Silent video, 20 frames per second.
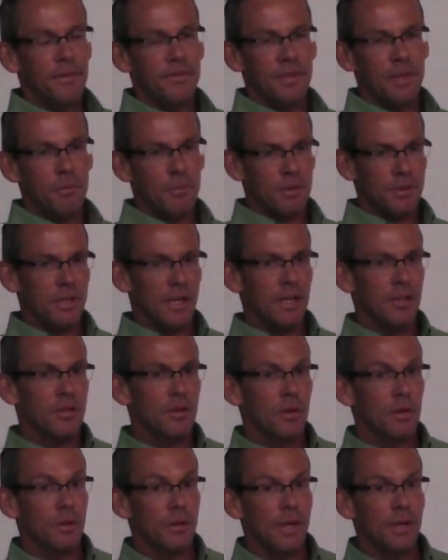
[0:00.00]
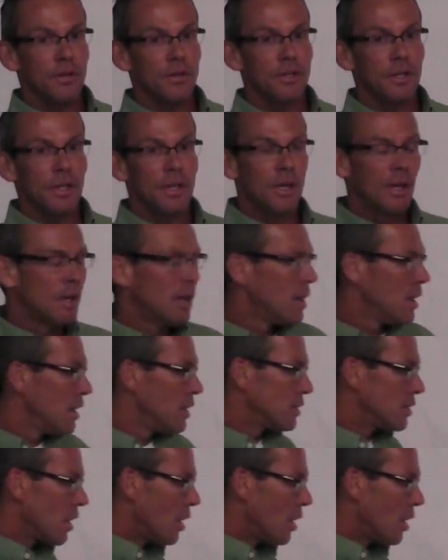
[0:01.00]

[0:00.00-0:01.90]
15% of total energy.